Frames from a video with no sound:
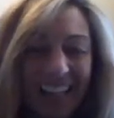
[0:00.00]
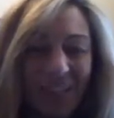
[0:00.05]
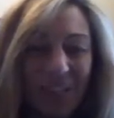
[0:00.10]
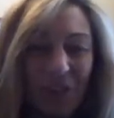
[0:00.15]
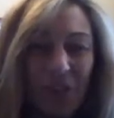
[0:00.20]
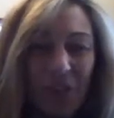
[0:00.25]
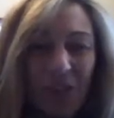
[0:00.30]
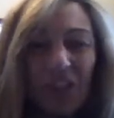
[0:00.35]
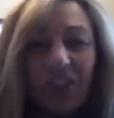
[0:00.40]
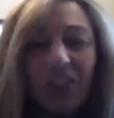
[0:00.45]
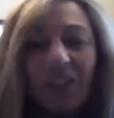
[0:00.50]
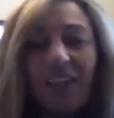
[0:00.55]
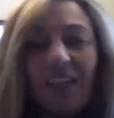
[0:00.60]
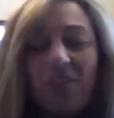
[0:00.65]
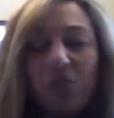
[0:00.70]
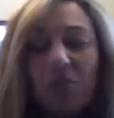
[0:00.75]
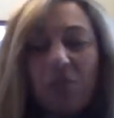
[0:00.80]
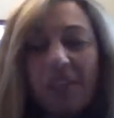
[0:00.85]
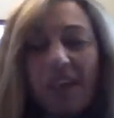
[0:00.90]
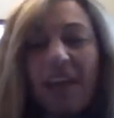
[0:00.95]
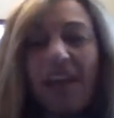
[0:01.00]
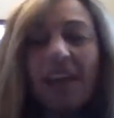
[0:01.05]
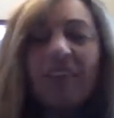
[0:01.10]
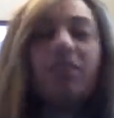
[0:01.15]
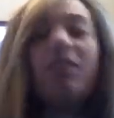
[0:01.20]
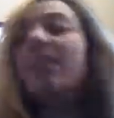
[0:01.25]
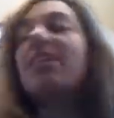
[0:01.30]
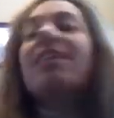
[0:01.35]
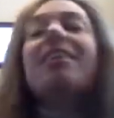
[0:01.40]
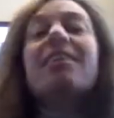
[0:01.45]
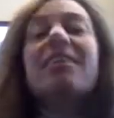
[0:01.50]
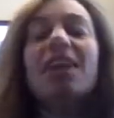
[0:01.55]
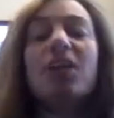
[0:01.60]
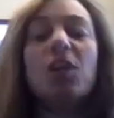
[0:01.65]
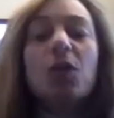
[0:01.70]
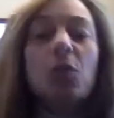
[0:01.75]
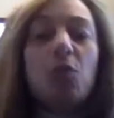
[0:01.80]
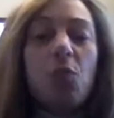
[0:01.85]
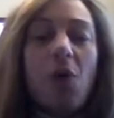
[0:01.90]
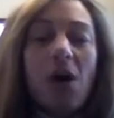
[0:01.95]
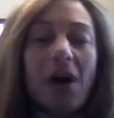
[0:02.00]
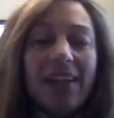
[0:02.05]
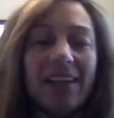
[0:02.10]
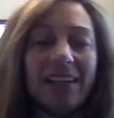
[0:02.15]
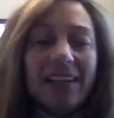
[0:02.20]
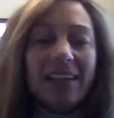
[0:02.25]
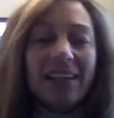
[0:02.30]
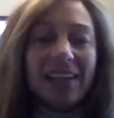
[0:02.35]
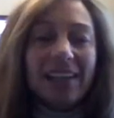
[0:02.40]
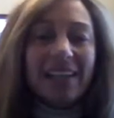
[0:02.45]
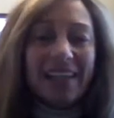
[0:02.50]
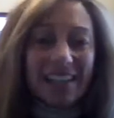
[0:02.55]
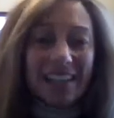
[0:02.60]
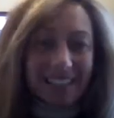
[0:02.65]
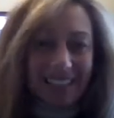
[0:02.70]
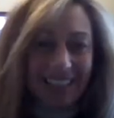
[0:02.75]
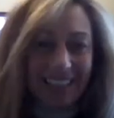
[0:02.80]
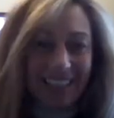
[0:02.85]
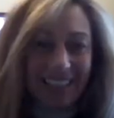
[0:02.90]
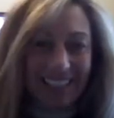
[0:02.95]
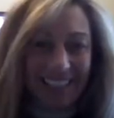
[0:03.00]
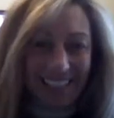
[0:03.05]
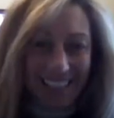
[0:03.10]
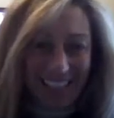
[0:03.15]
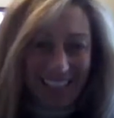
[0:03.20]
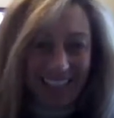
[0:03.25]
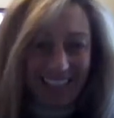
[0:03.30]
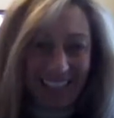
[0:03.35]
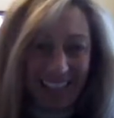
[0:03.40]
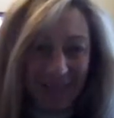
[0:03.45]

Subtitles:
so you're left with everything that you want instead.